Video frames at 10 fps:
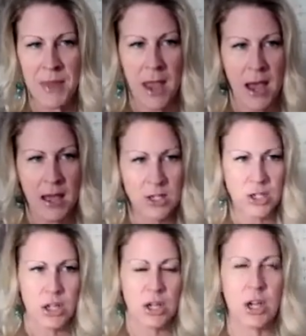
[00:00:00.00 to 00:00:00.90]
And
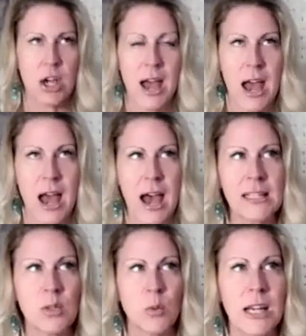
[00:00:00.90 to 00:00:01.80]

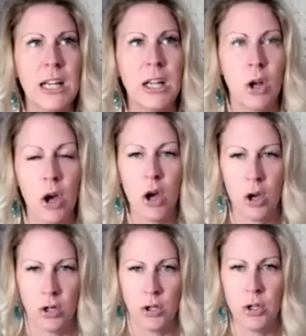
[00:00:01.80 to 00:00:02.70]
as we
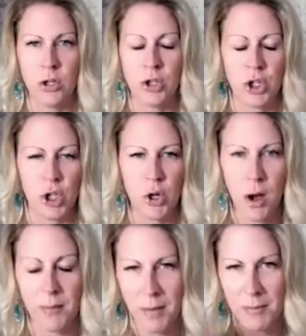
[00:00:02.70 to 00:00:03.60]
learn to,
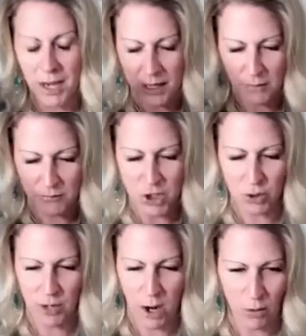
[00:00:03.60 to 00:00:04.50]
I'm getting a
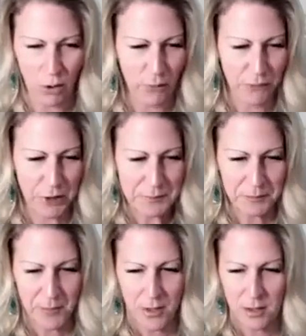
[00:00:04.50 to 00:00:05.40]
visual now of
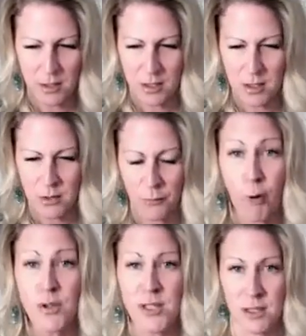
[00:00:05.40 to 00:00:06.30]

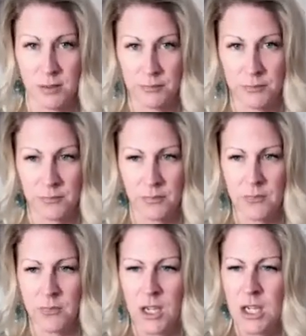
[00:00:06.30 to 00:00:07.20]
Frozen.
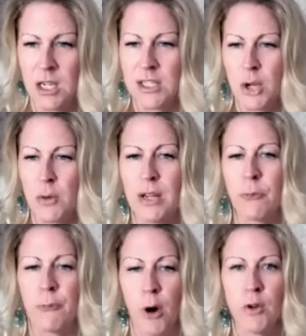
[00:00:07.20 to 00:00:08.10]
So in
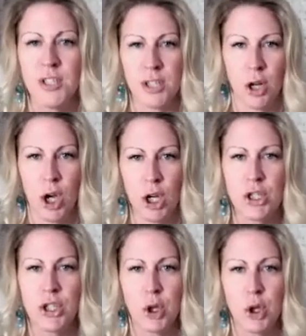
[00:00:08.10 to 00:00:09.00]
Frozen, her
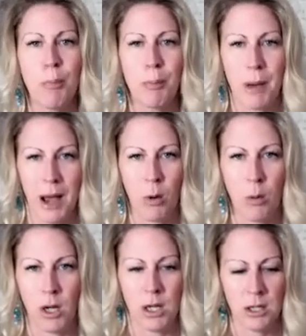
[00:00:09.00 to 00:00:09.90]

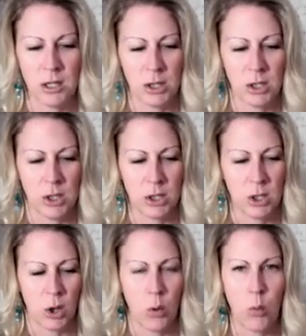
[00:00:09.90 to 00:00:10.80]
superpower
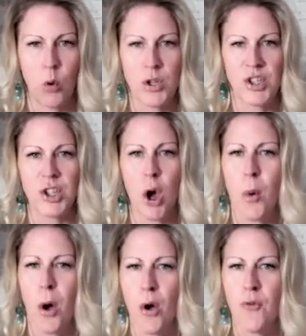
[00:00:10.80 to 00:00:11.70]
was
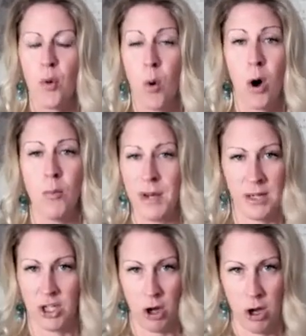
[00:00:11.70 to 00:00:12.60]
so
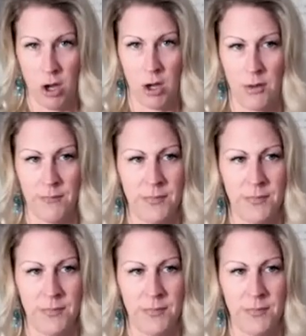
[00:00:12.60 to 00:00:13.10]
overwhelming to her.